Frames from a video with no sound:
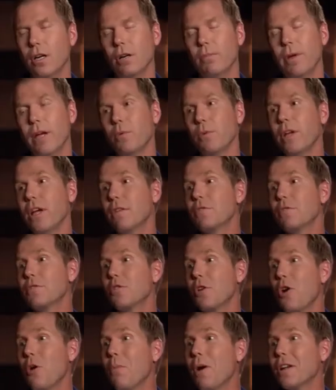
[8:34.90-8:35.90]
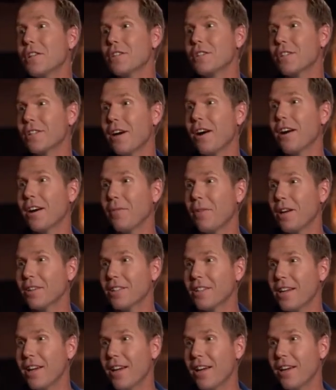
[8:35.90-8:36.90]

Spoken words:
man, we have so much to talk about today.